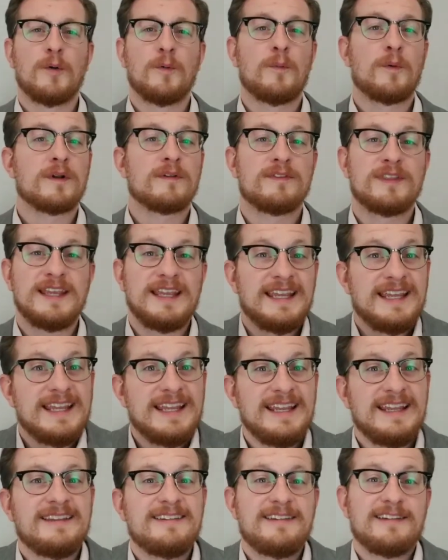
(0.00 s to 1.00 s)
One of the
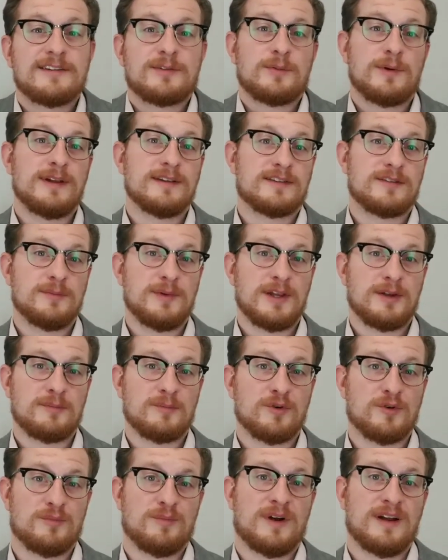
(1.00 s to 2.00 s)
easiest ways to make
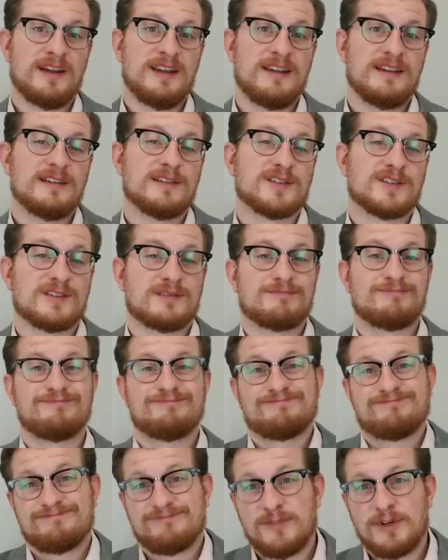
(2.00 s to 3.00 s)
more money is,
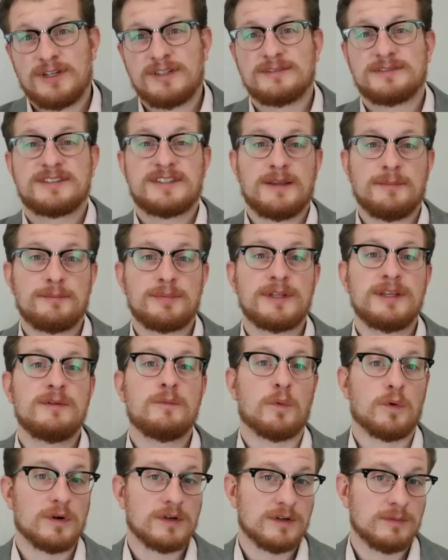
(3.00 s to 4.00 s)
well, simply
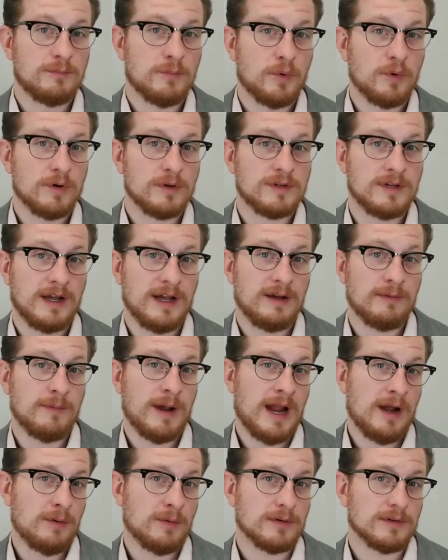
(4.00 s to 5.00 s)
work more
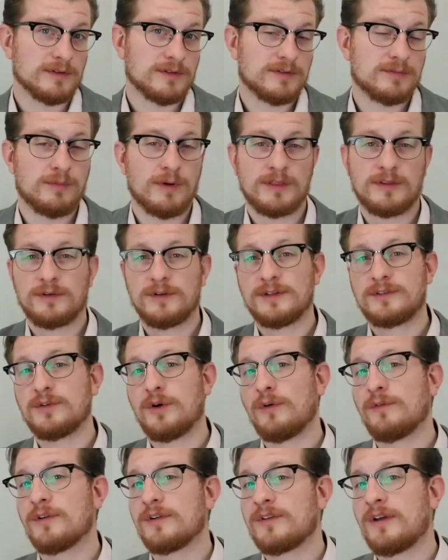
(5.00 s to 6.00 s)
hours. Whether it's
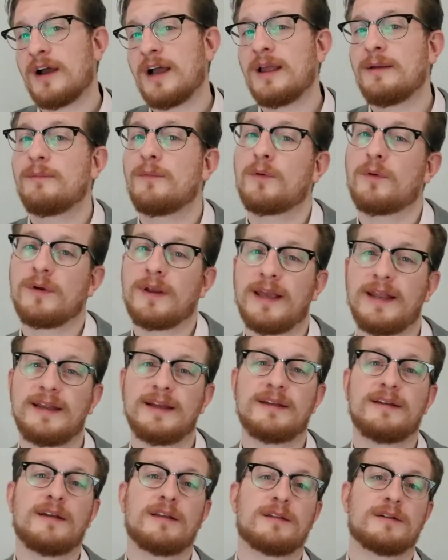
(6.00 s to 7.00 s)
overtime or
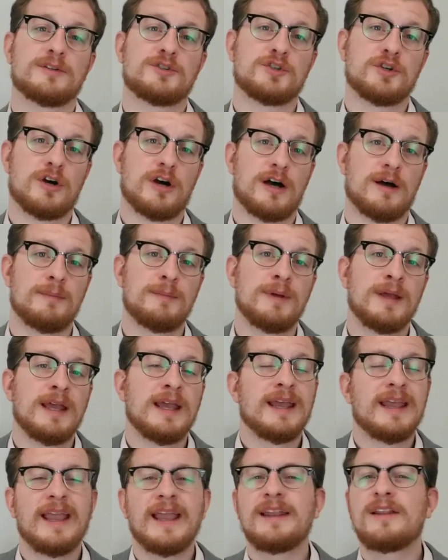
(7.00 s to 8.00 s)
getting another job,
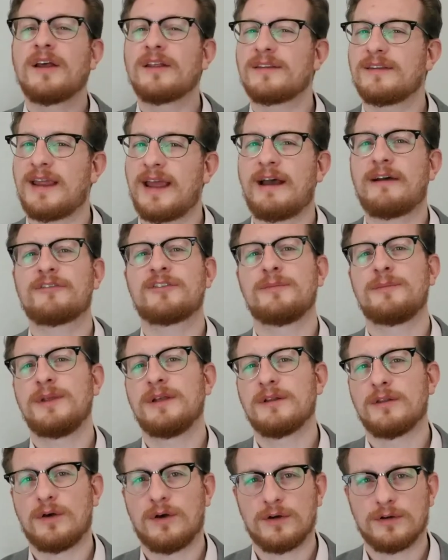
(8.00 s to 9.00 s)
it doesn't have to be
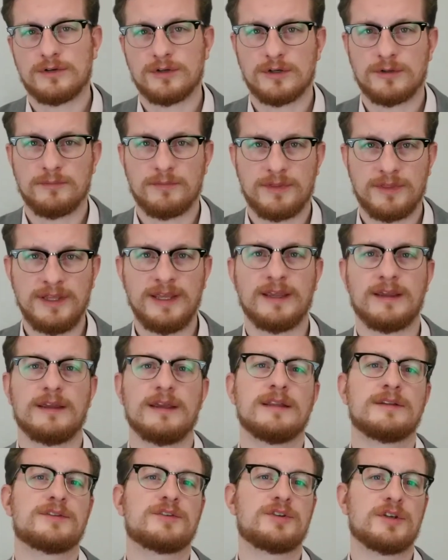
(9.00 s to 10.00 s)
a long-term thing.
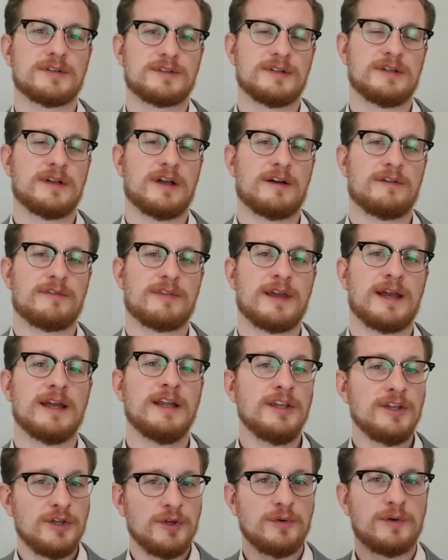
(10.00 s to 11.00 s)
It's just enough
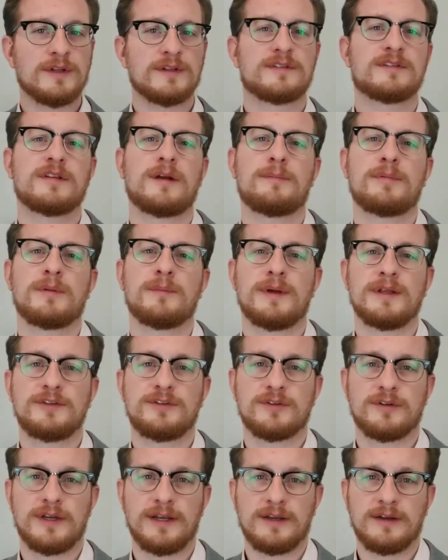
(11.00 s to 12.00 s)
that you can
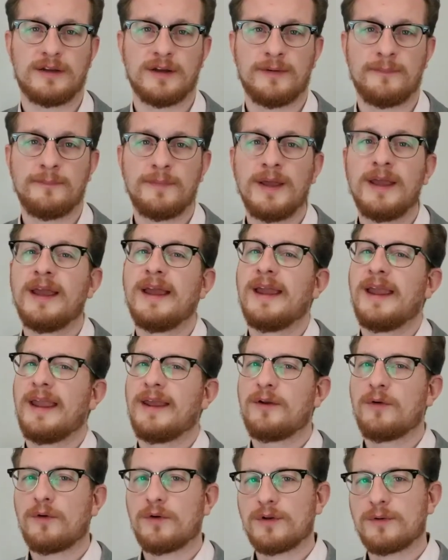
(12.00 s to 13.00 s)
supplement your income
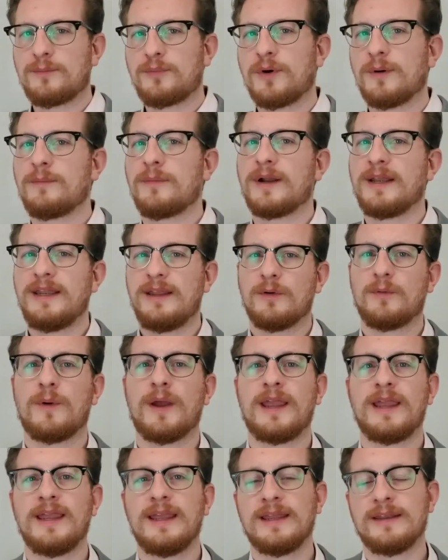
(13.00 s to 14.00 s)
in order to put money
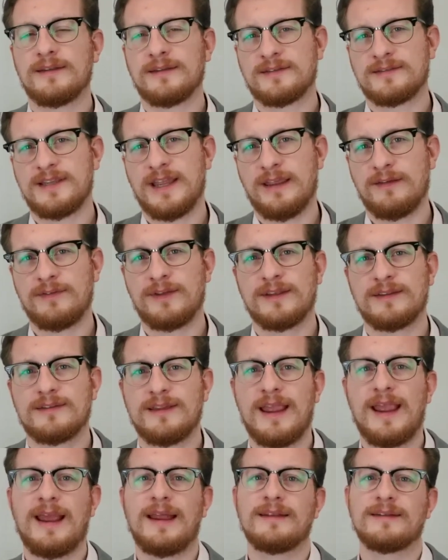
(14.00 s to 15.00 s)
away into savings
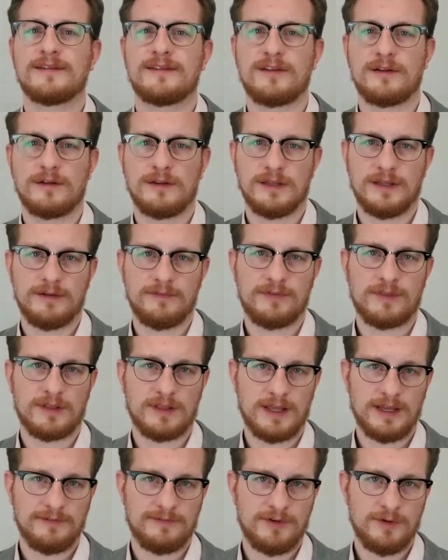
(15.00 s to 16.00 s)
and still live the
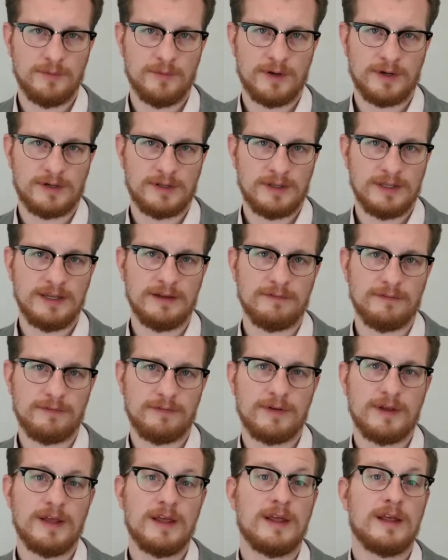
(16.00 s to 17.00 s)
life you want to
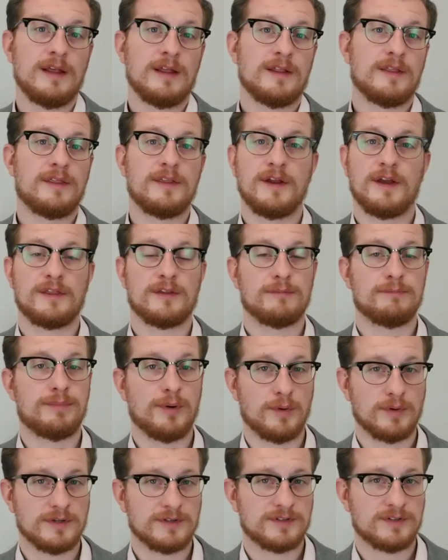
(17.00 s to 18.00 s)
live. The other
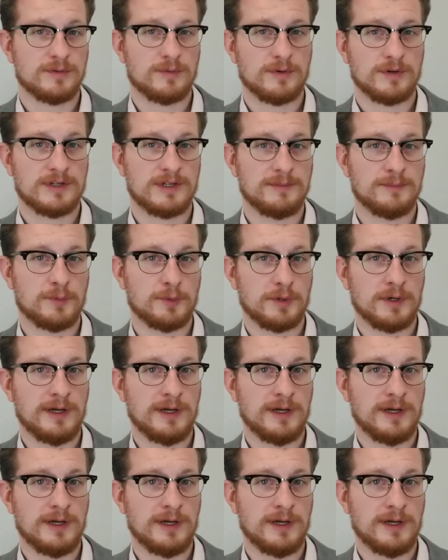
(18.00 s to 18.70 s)
bonus to working more